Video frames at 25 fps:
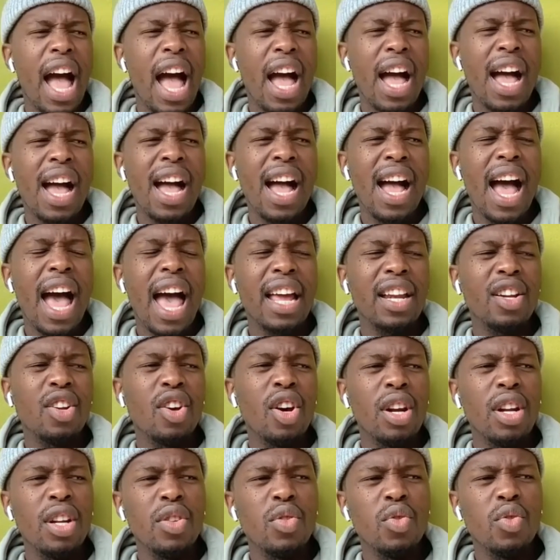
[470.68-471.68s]
I had
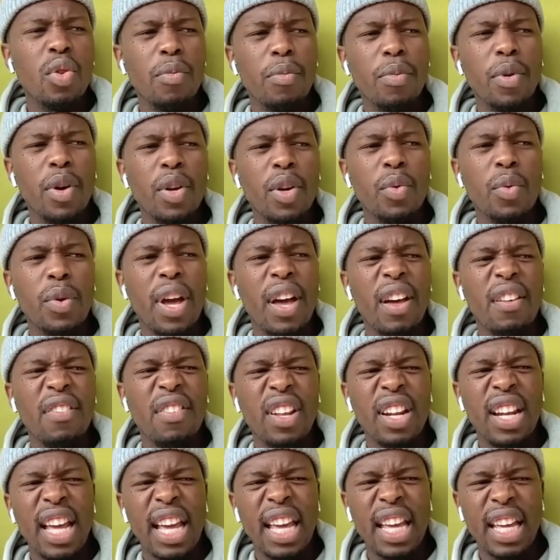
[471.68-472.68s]
gotten to a point where I
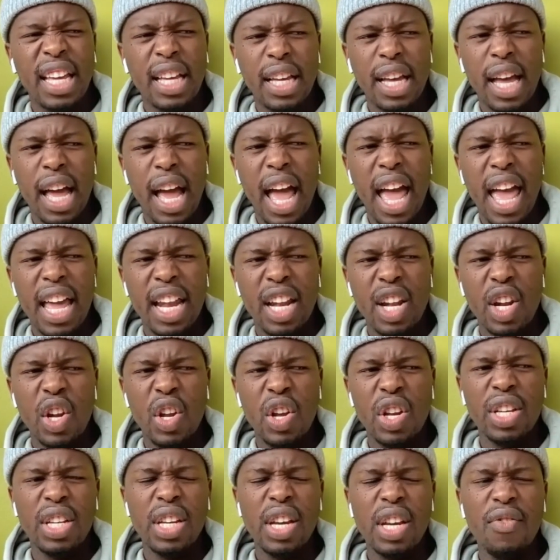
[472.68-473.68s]
felt like I had
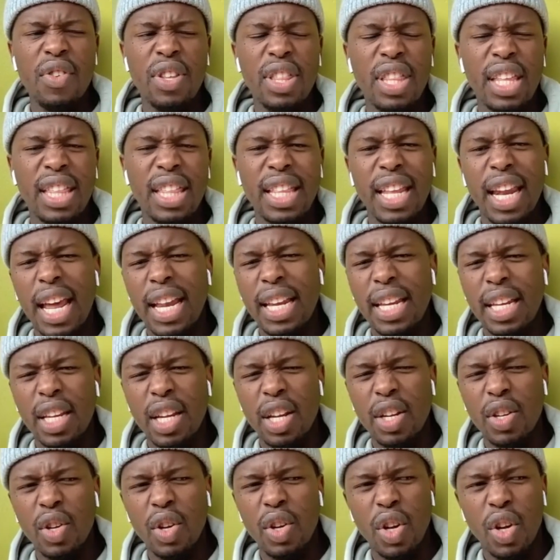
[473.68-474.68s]
learned everything that I
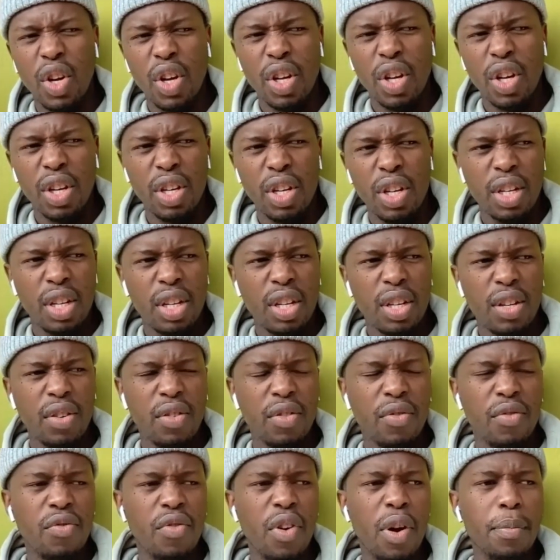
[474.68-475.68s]
needed to learn
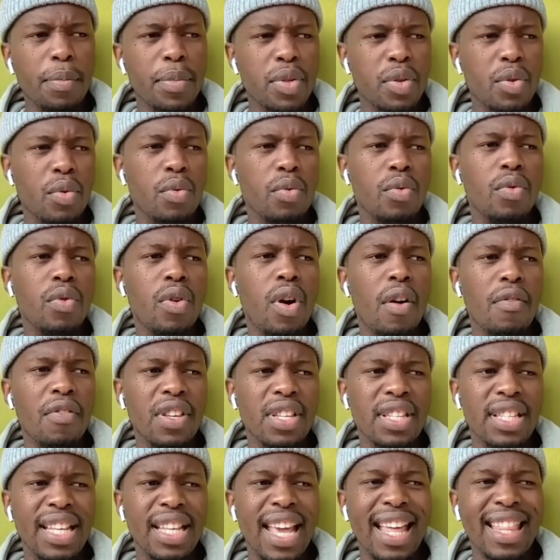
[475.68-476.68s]
from school.
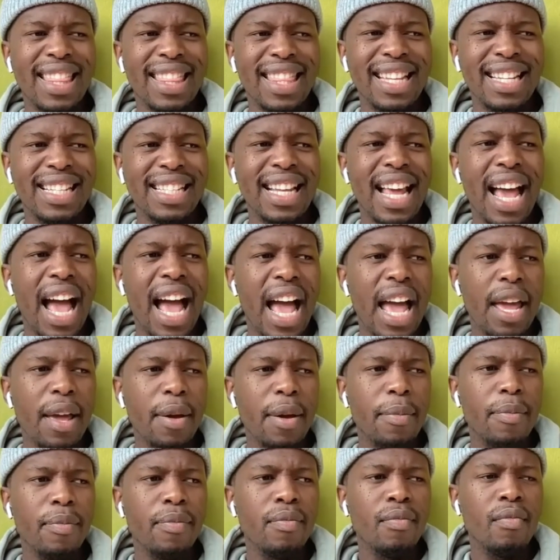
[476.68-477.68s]
Obviously, at the
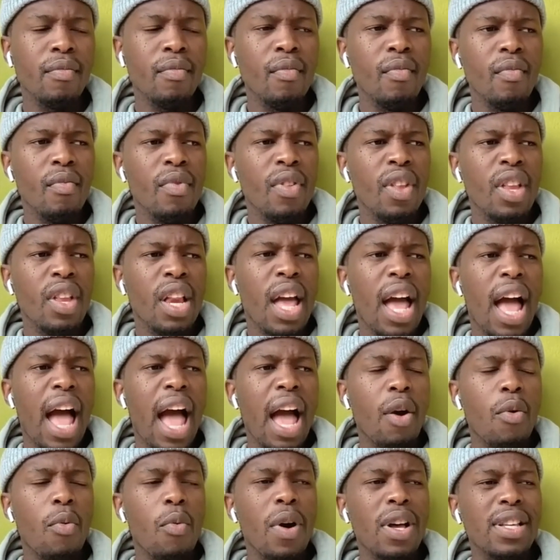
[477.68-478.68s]
time,
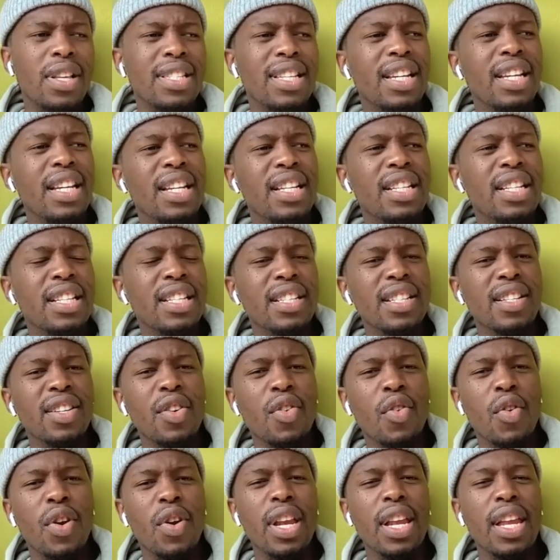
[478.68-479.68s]
I wasn't
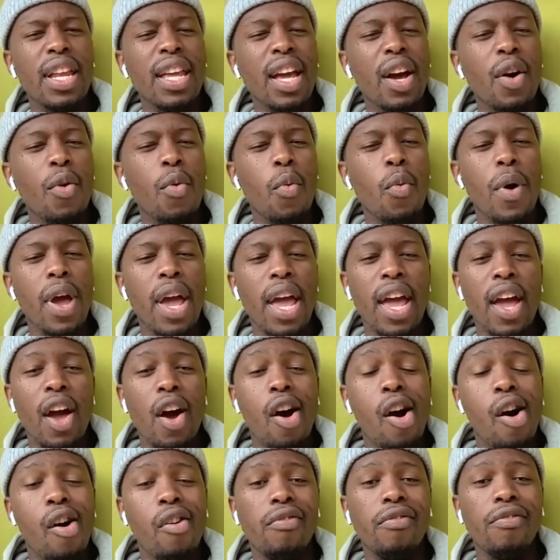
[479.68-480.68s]
really
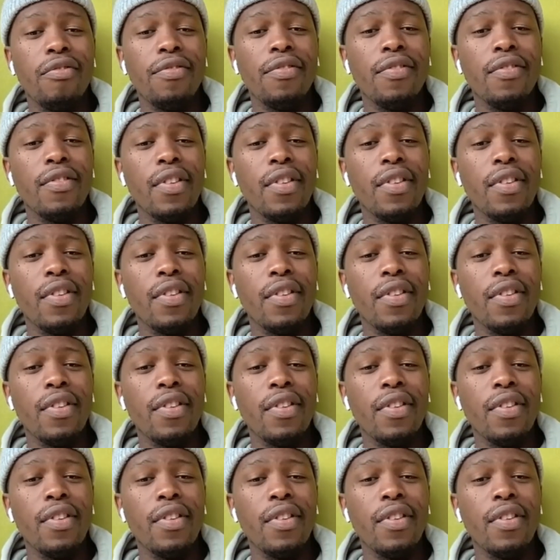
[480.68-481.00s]
aware of